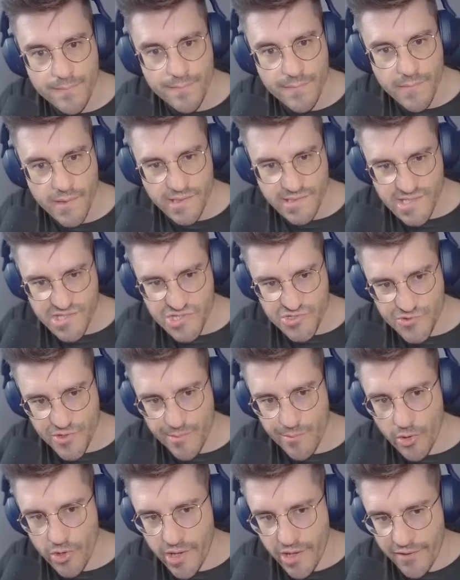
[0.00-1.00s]
Is the
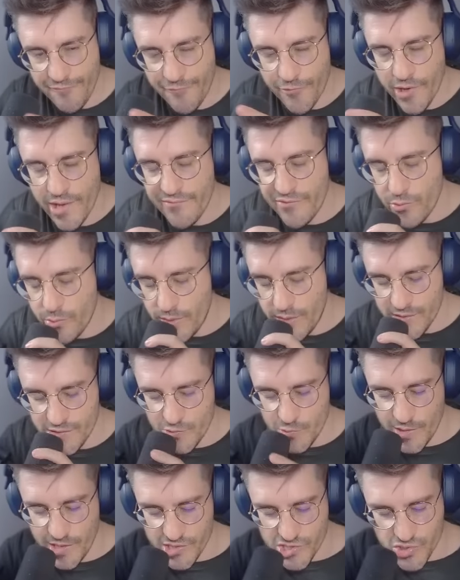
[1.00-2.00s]
stream okay for everyone?
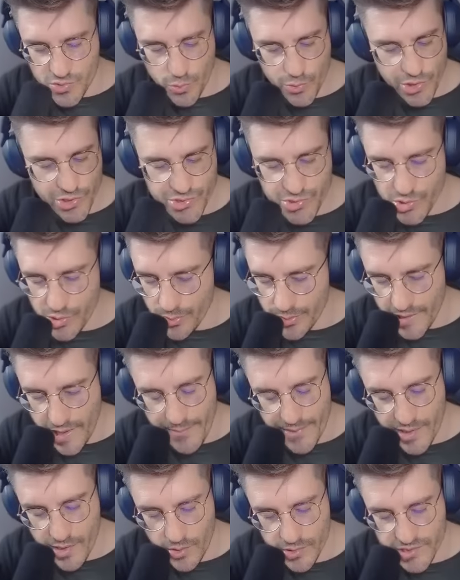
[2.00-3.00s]
Twitch, YouTube,
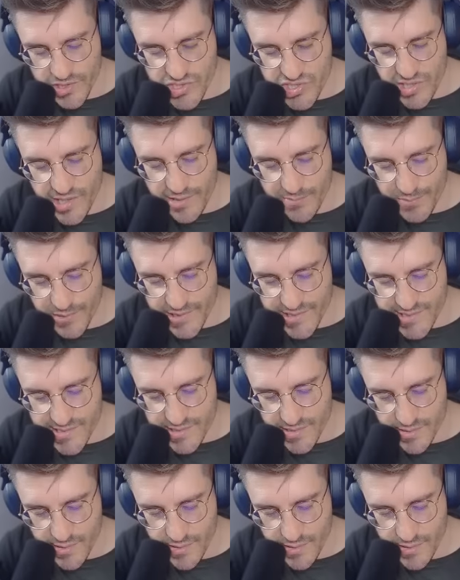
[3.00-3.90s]
let me know in the chat, please.